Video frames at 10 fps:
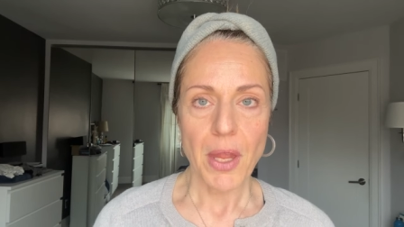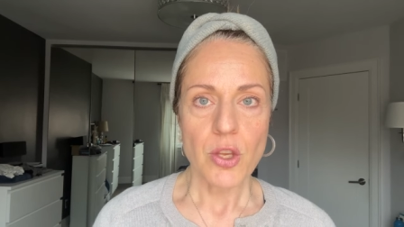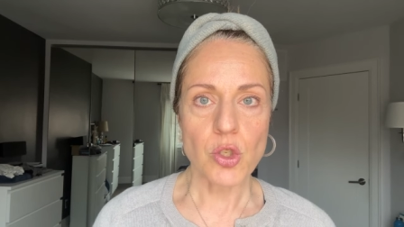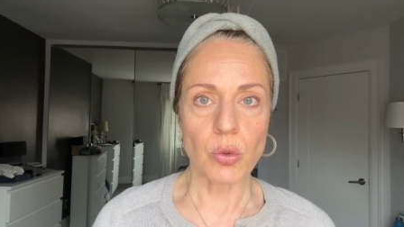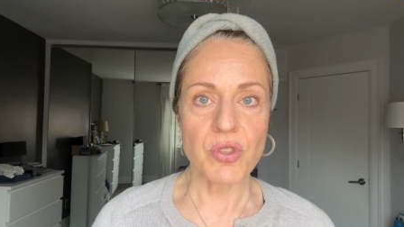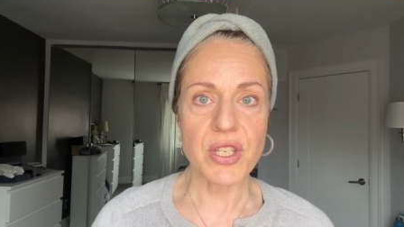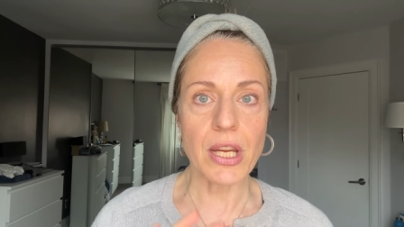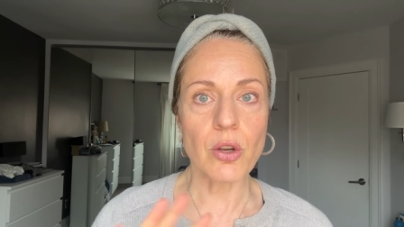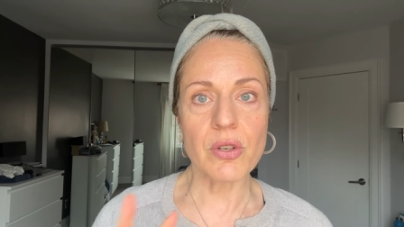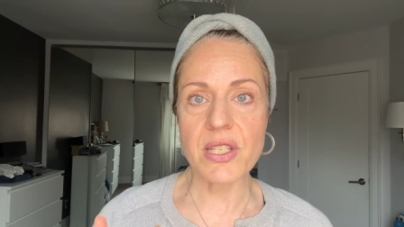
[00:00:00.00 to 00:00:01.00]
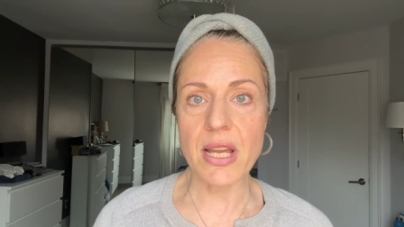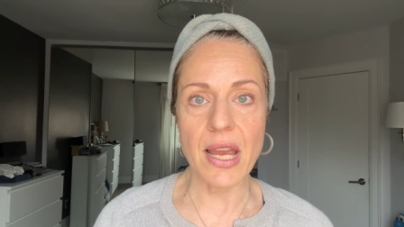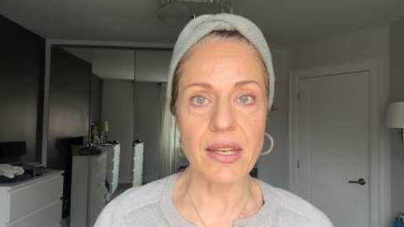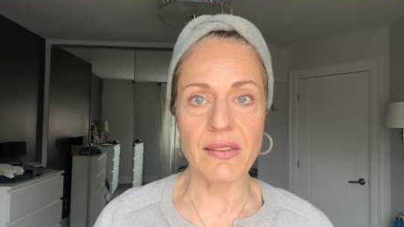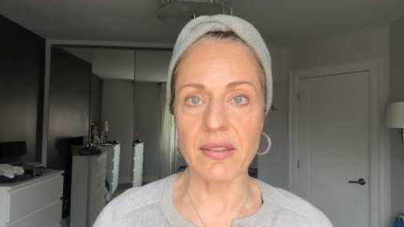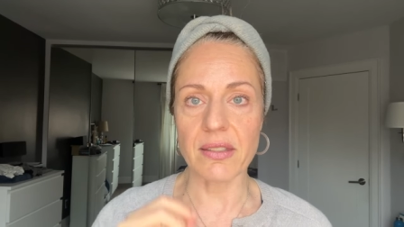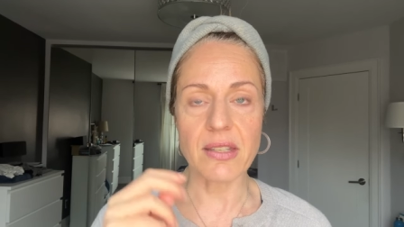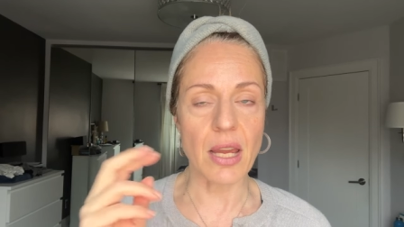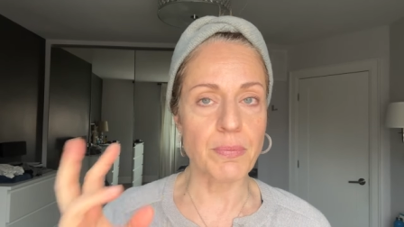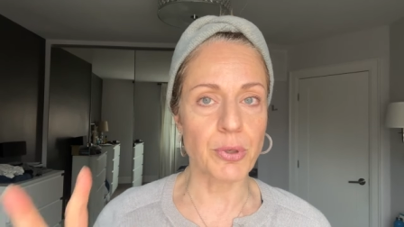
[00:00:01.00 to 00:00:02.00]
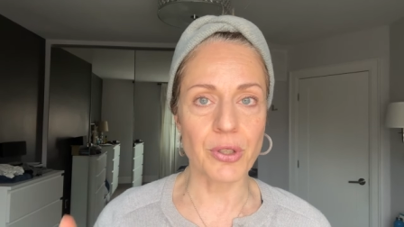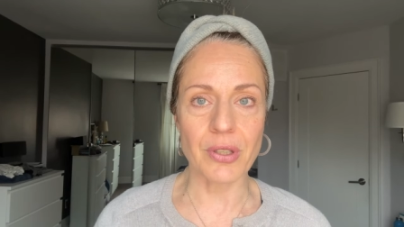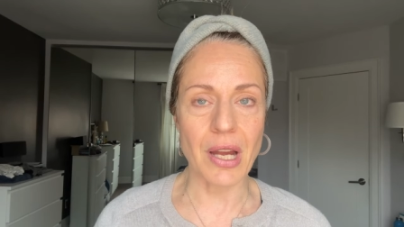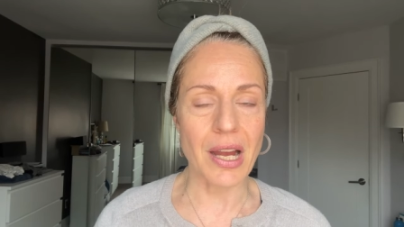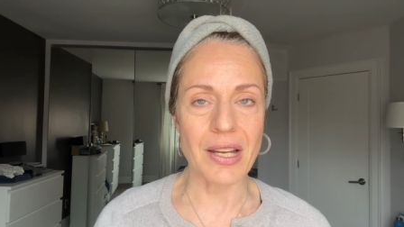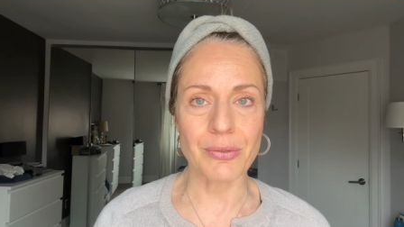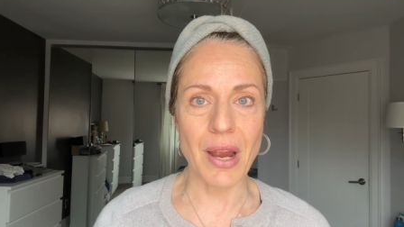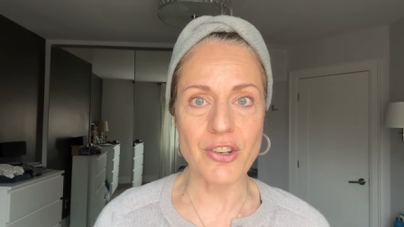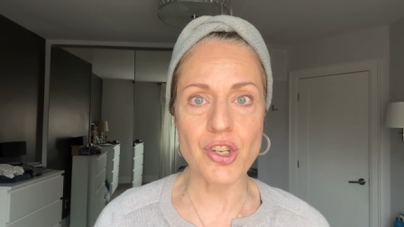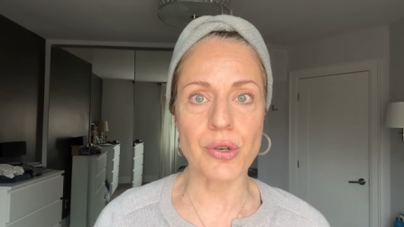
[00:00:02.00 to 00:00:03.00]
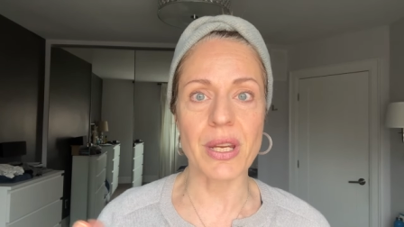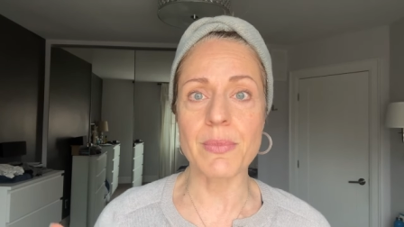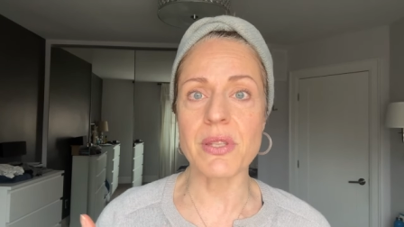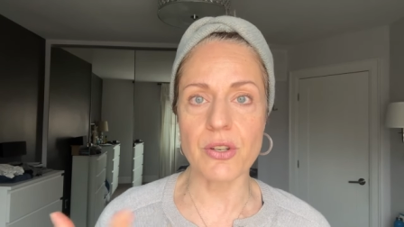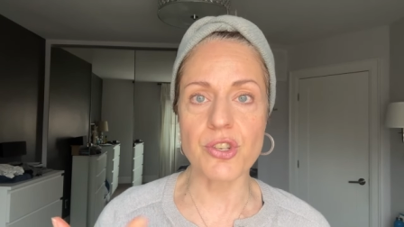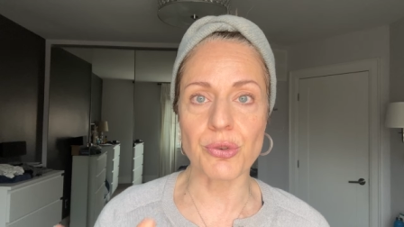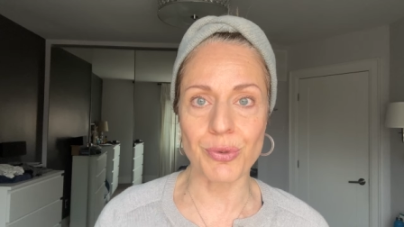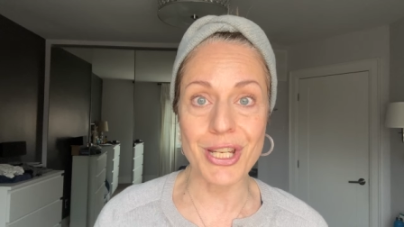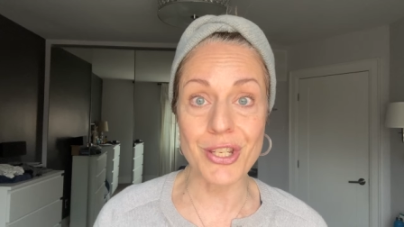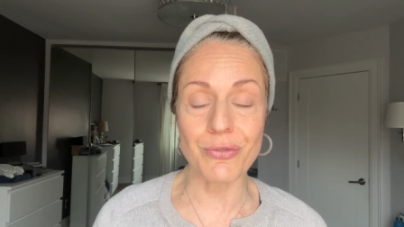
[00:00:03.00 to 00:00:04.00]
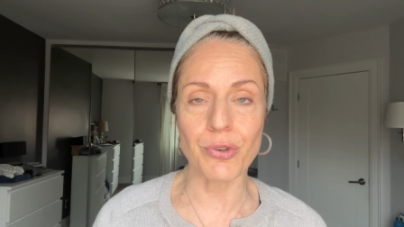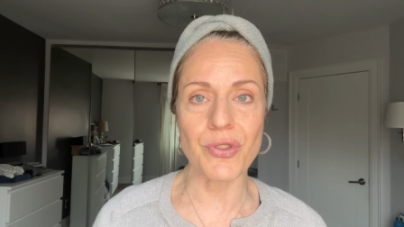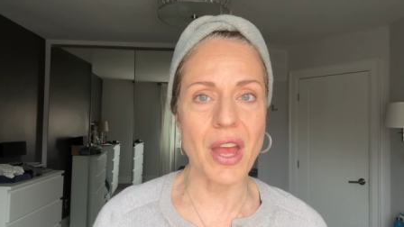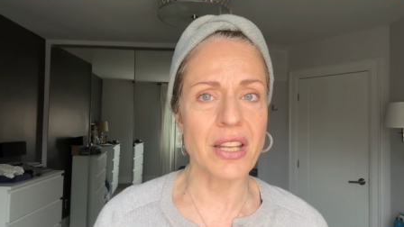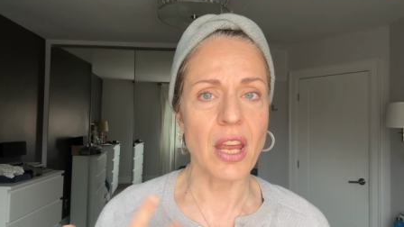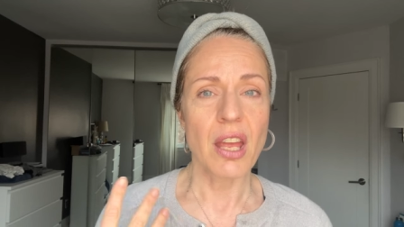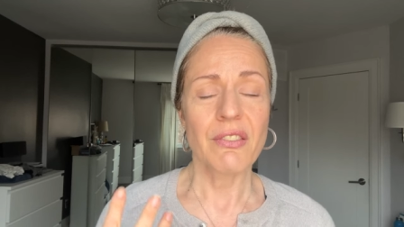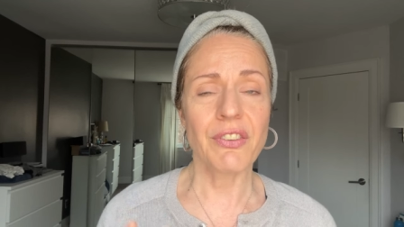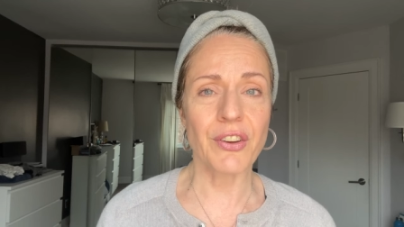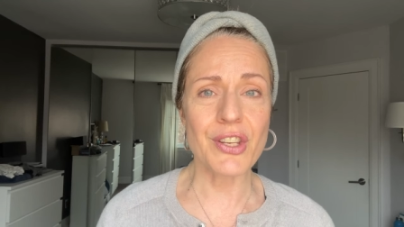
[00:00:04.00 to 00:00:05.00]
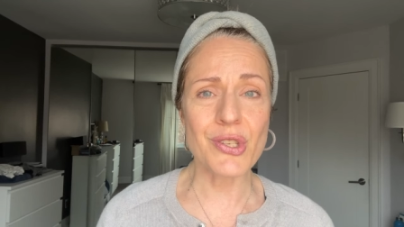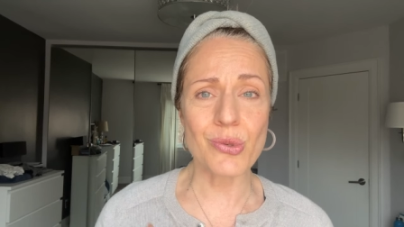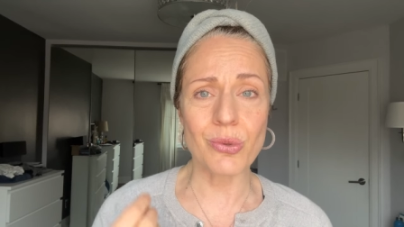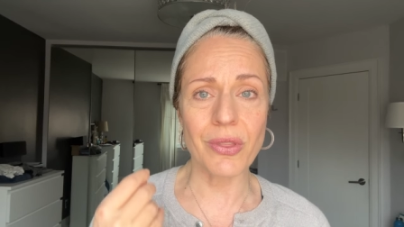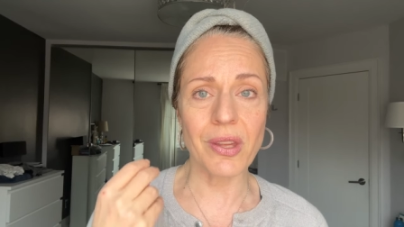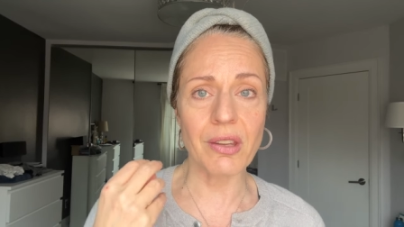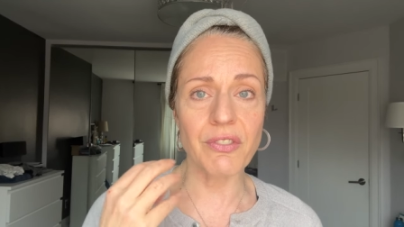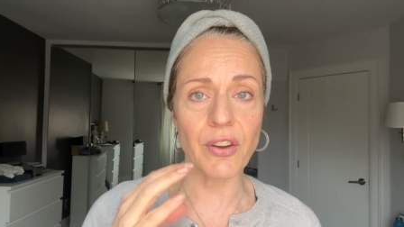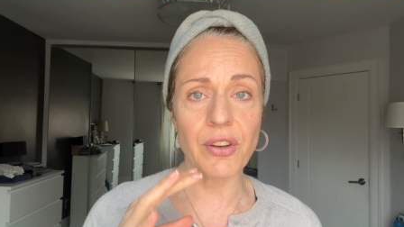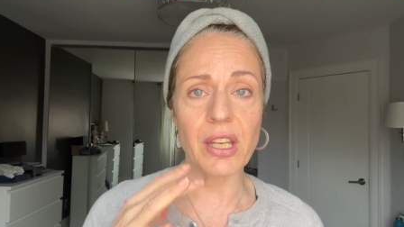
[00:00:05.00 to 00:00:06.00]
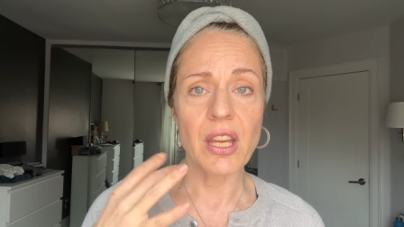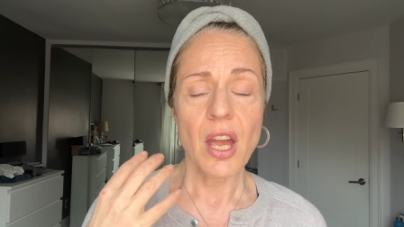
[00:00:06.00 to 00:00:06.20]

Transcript: So zinc oxide is in diaper uh, rash creams. There's a reason for that. Very soothing, very,